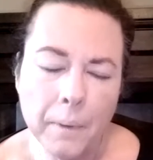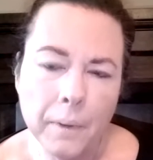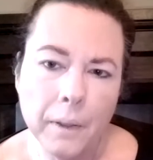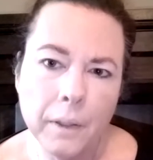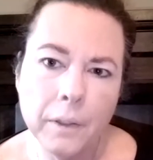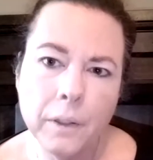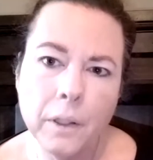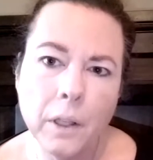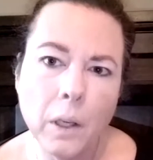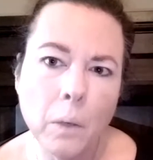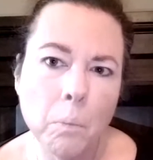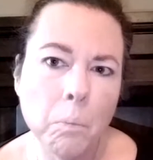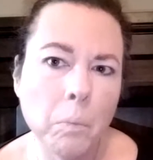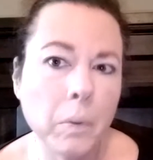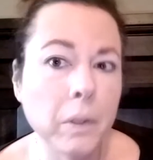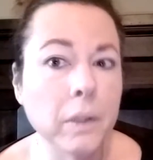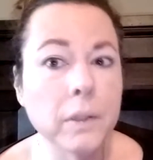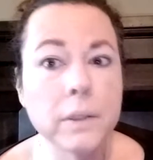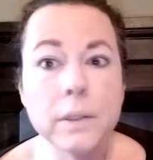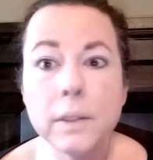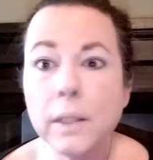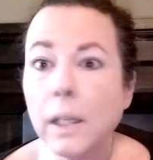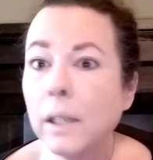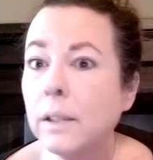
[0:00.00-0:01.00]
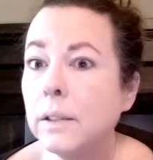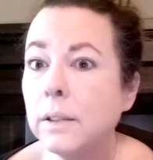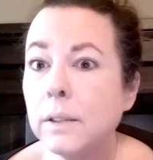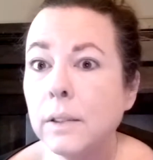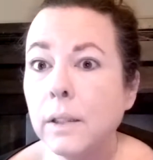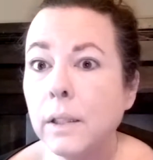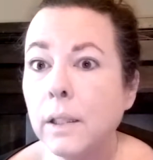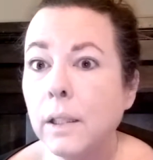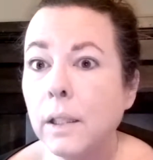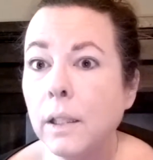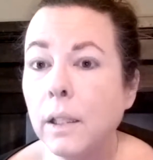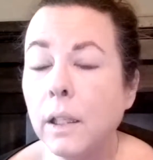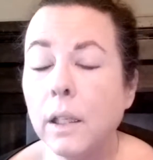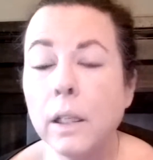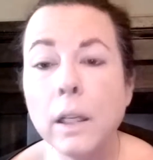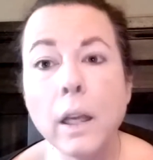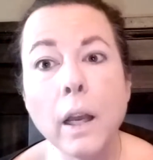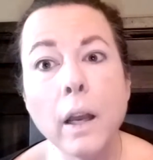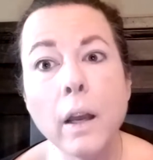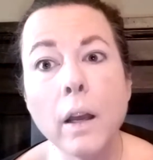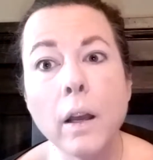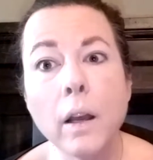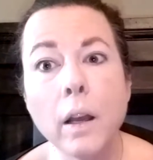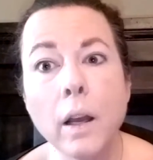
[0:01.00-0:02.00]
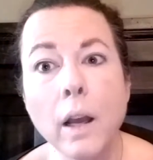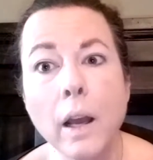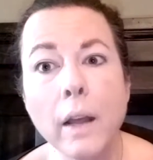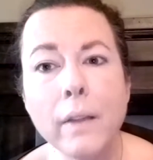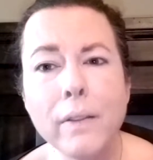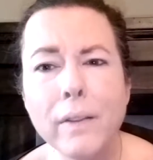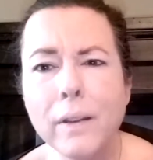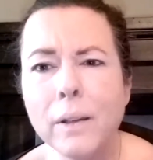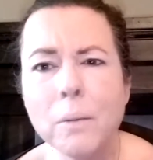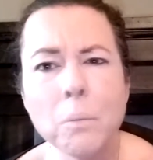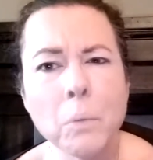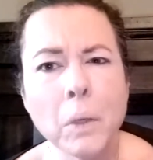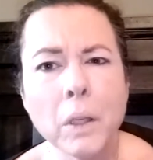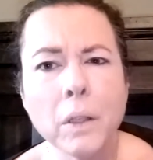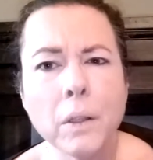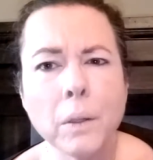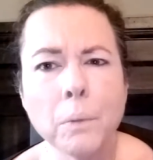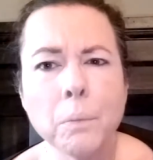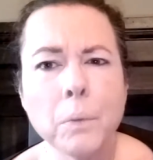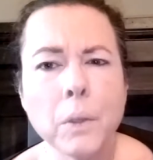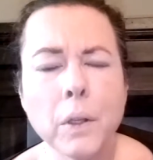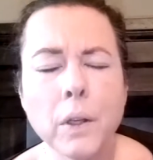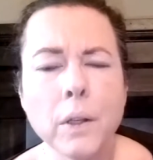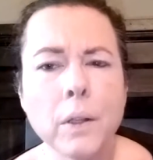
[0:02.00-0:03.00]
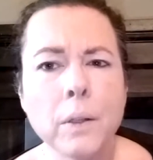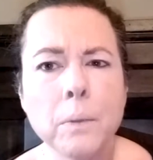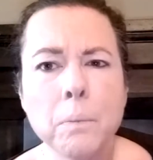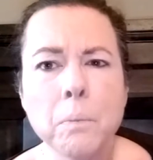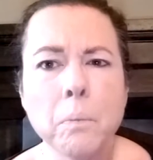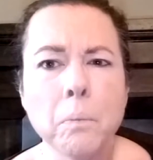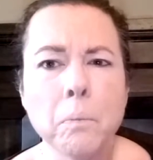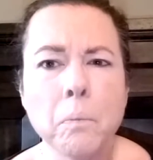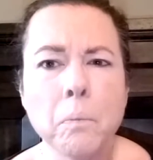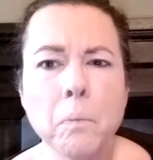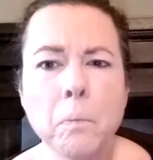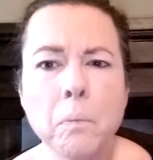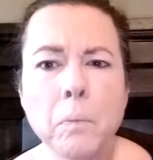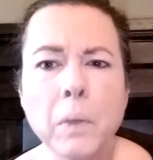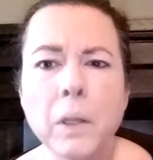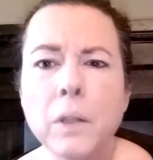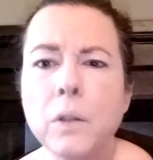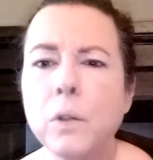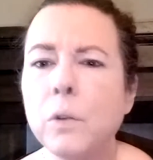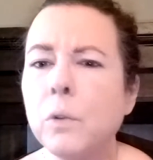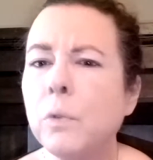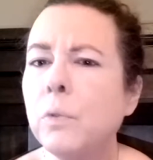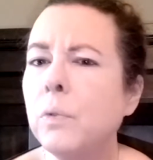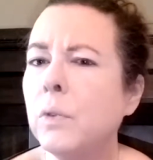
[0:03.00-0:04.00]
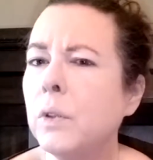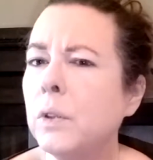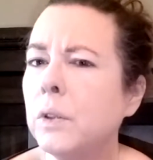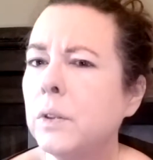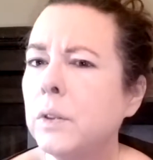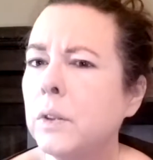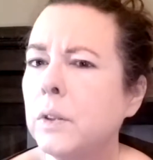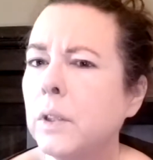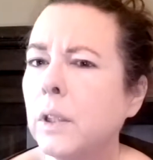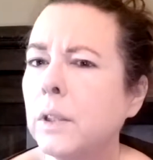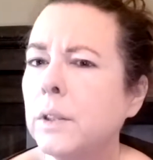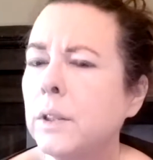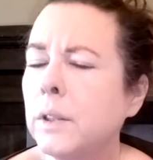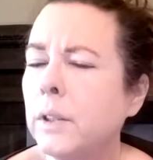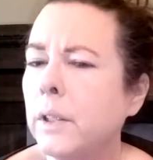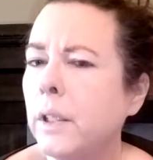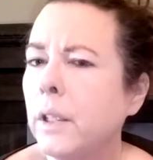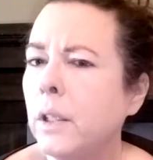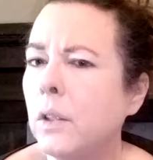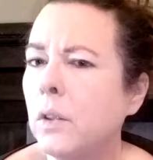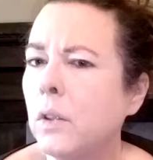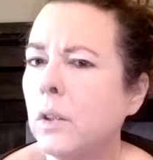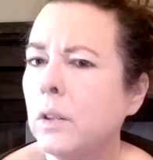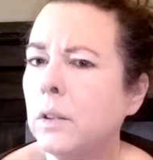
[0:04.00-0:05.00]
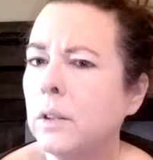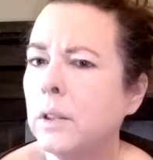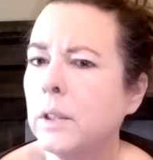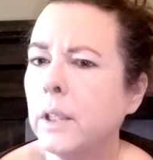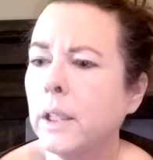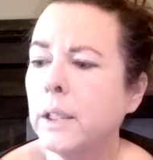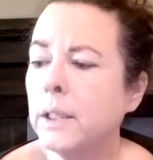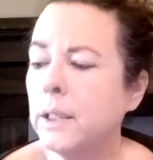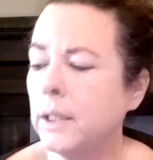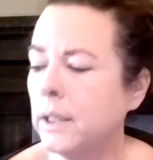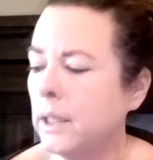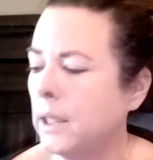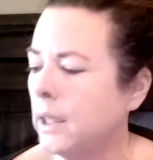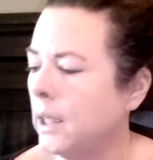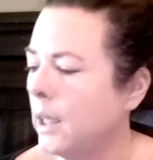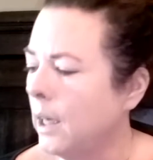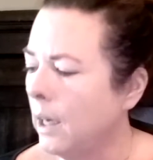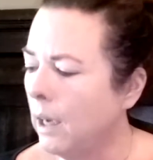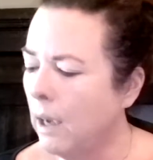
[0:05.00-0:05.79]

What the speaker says: It can be sexy. Yeah, I think makeup can make you feel sexy, look sexy.